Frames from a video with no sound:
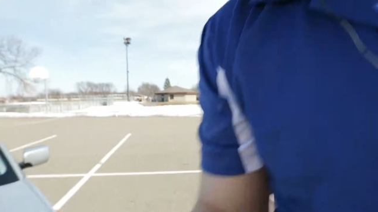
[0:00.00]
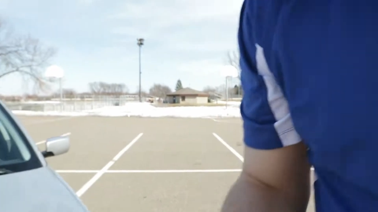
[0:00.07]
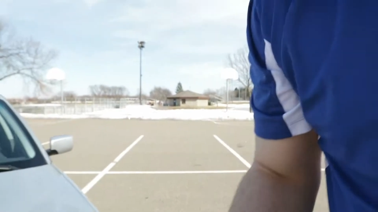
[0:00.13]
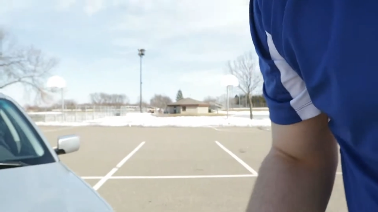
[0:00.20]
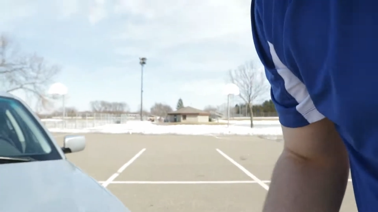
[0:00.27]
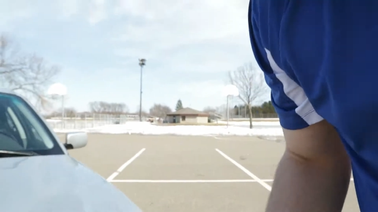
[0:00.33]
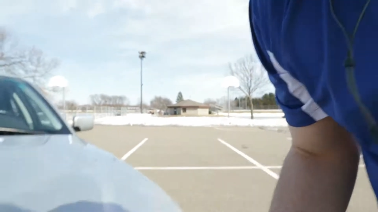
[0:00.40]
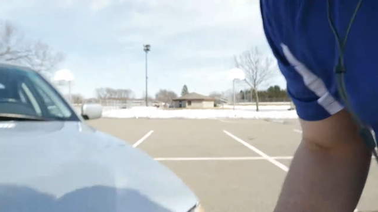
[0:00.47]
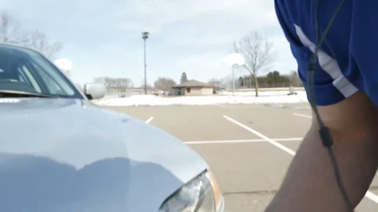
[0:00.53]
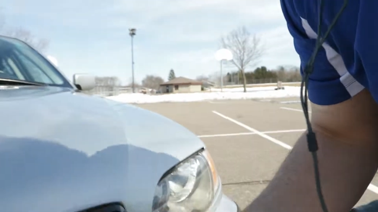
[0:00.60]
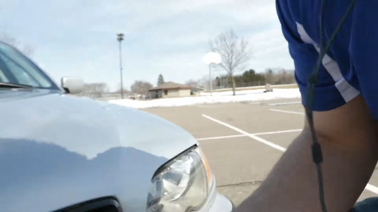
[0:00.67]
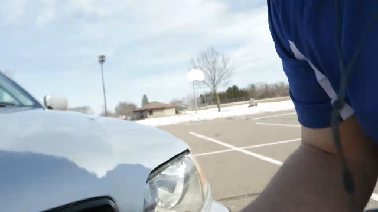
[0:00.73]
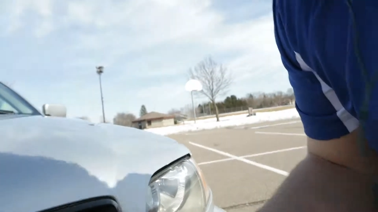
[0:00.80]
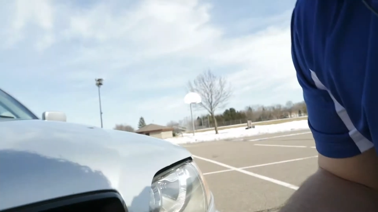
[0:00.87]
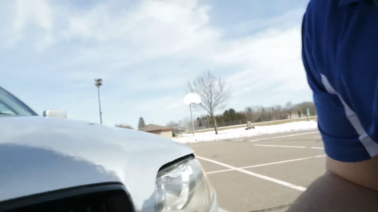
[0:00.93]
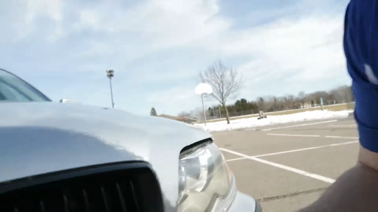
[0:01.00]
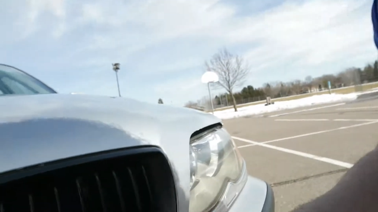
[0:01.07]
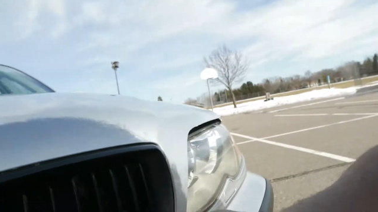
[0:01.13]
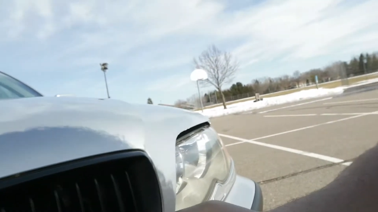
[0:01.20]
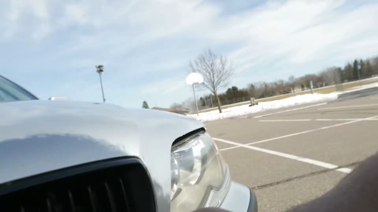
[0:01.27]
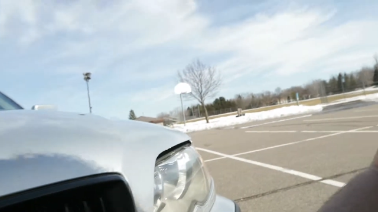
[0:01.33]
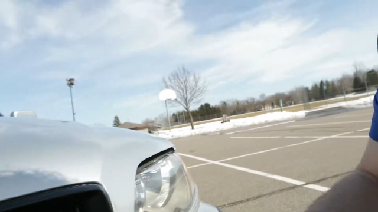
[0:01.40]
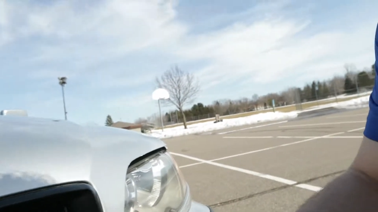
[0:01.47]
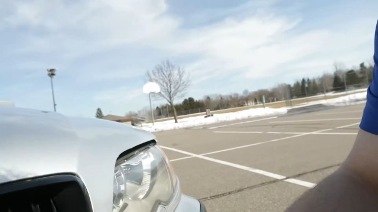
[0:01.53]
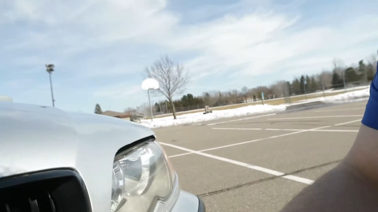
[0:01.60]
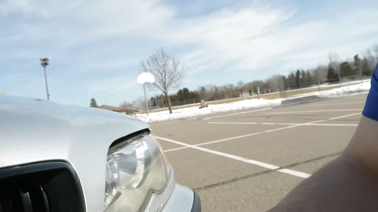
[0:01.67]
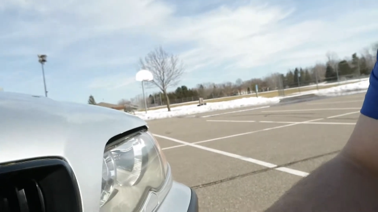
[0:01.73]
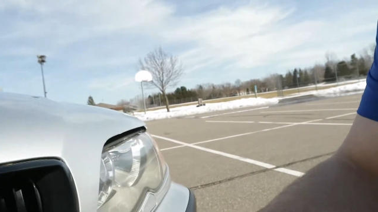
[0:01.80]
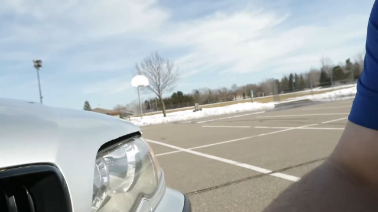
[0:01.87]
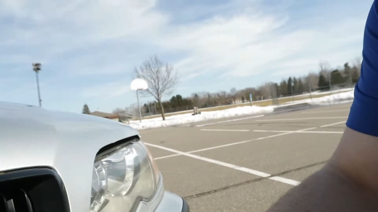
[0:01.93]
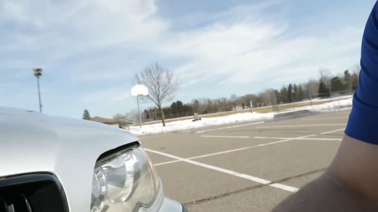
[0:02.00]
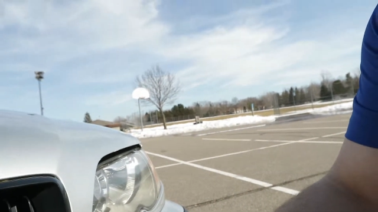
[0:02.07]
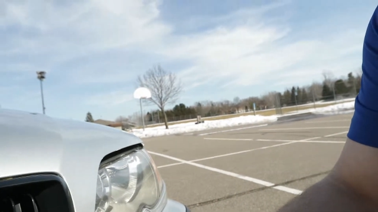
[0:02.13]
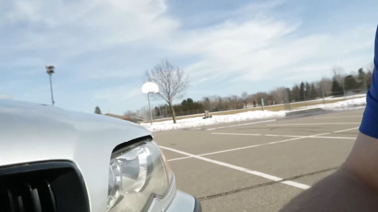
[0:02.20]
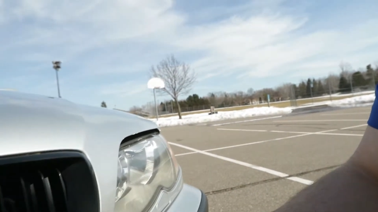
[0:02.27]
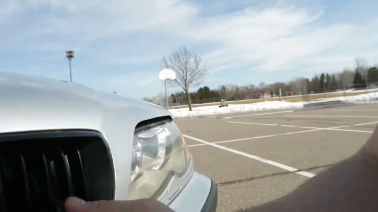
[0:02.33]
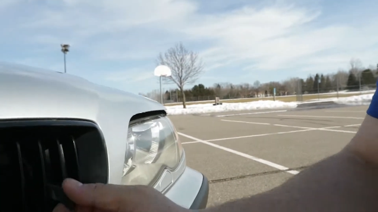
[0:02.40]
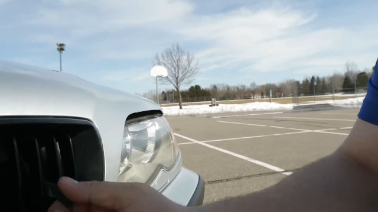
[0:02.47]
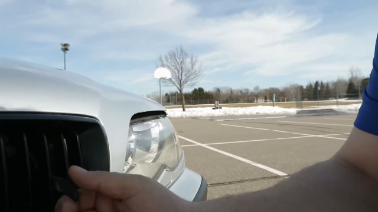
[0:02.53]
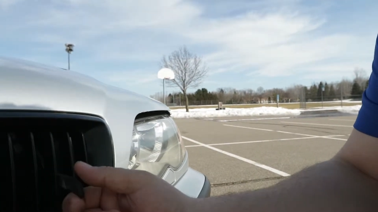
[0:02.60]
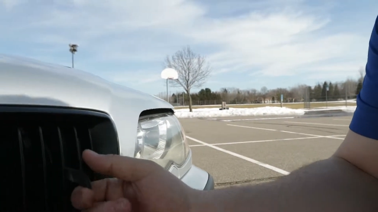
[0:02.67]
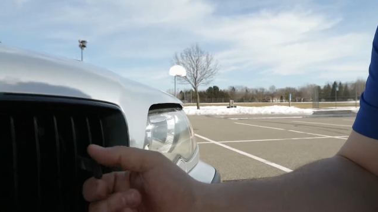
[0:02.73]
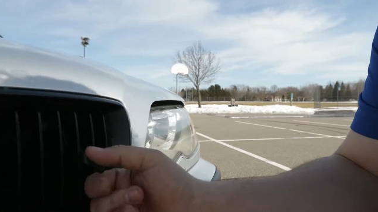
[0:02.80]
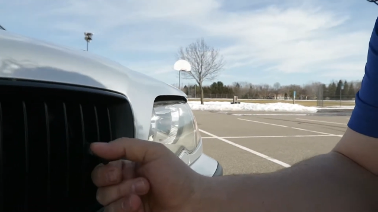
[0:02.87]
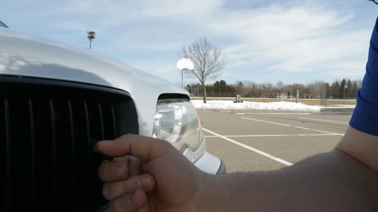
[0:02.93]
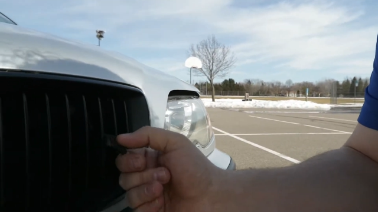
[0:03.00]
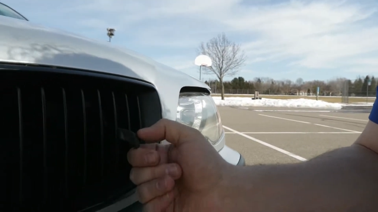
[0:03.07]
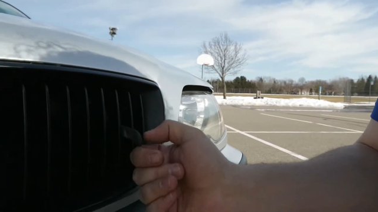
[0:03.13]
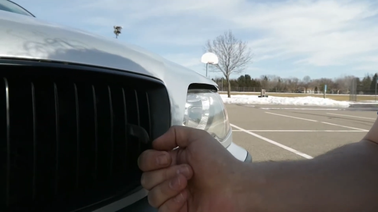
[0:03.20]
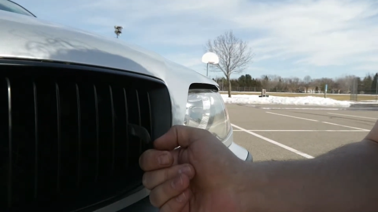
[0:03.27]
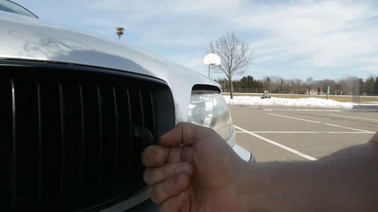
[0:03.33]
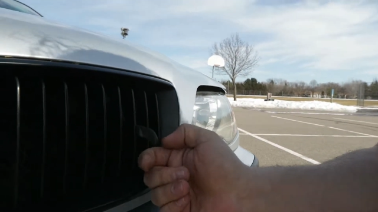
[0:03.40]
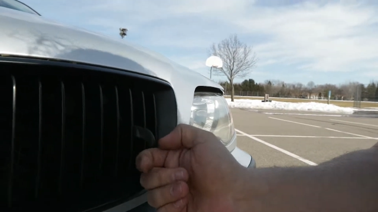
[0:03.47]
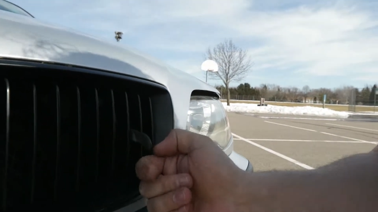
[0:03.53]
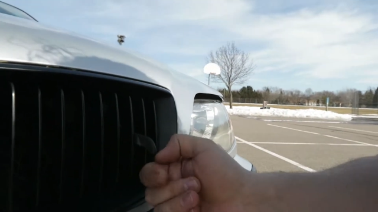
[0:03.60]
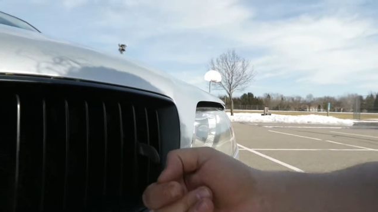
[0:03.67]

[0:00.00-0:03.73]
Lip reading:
[unreadable: no face in view]